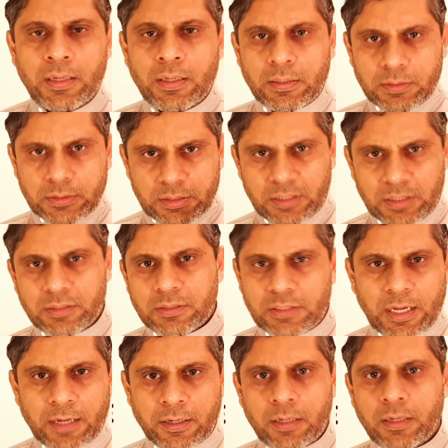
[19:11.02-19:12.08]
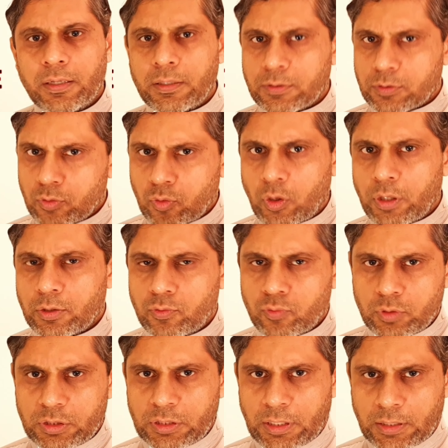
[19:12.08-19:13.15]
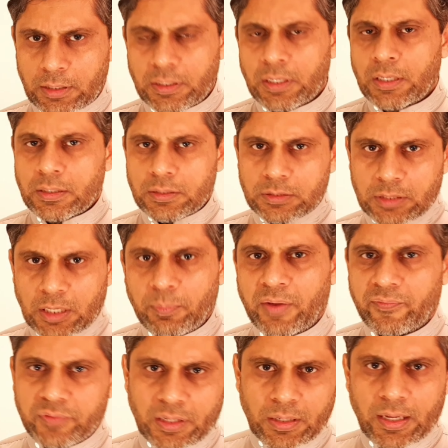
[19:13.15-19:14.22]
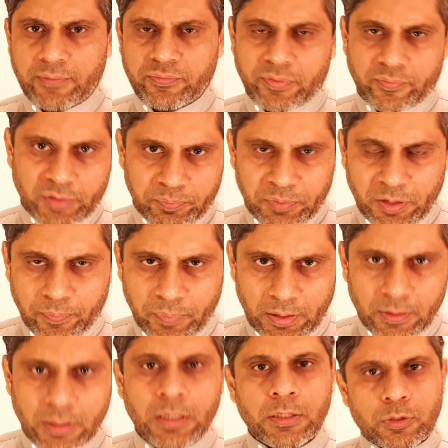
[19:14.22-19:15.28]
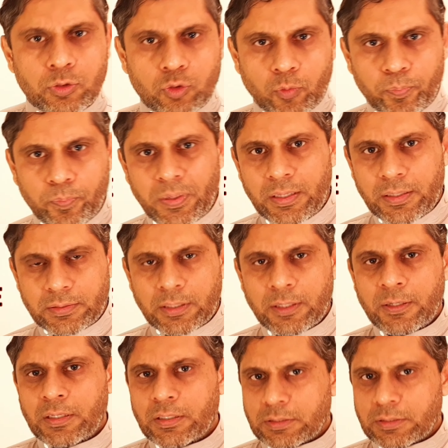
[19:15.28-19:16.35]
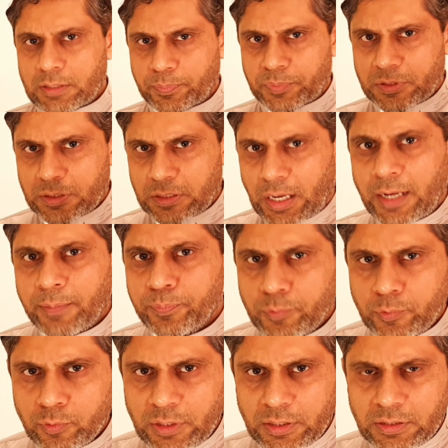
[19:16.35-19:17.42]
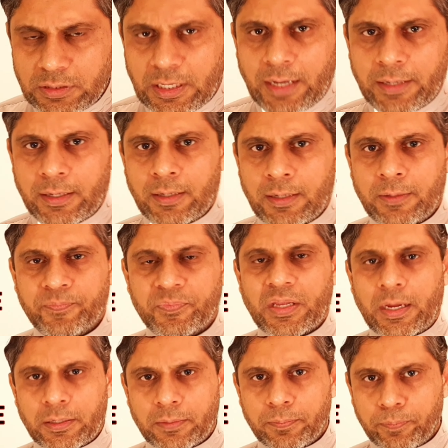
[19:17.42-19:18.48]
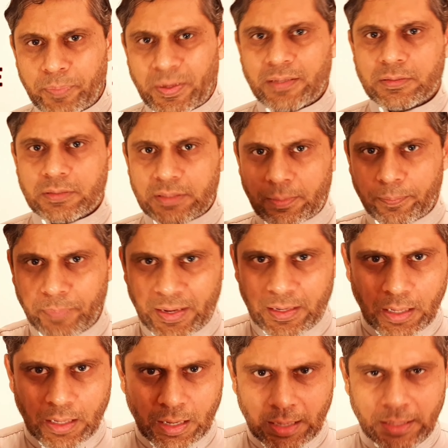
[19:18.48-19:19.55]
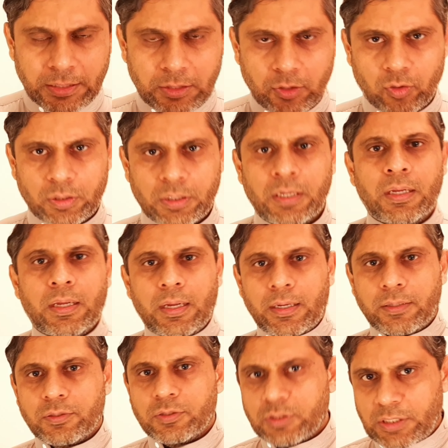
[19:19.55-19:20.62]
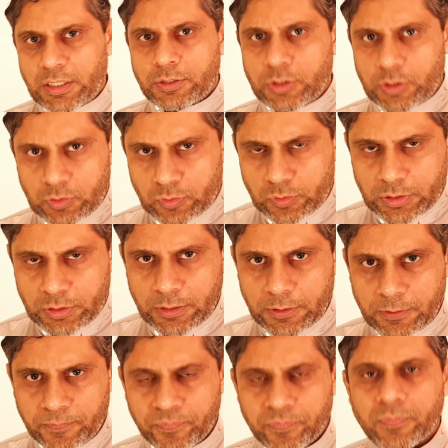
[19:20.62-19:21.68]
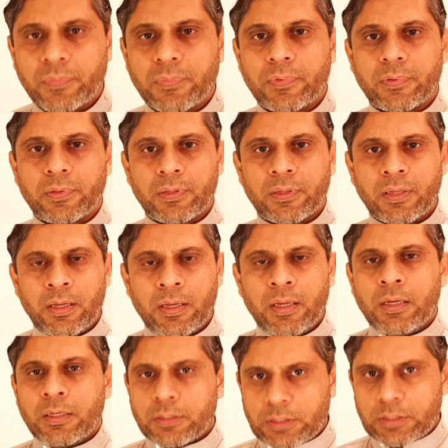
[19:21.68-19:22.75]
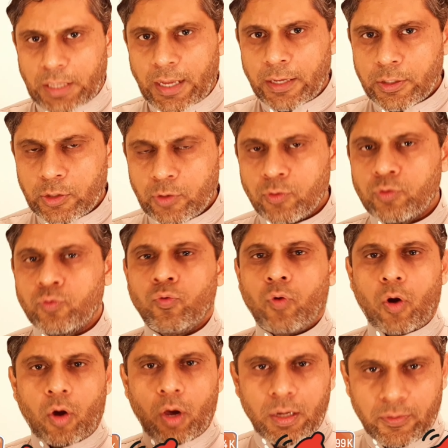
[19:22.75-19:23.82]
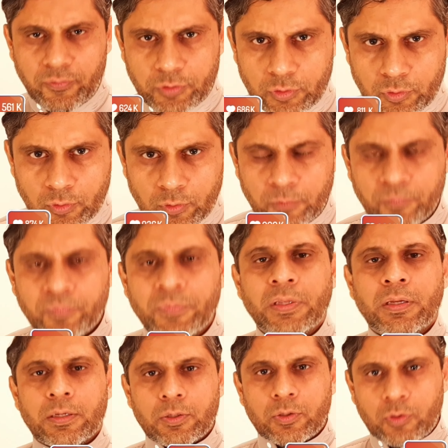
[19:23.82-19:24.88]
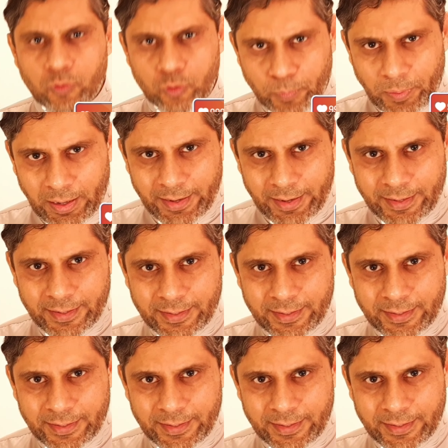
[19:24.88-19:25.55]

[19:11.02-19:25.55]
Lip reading: This channel is going to change some of the lives of the people. So please subscribe to this channel and press the bell icon and stay tuned. Thank you to all of you. Goodbye.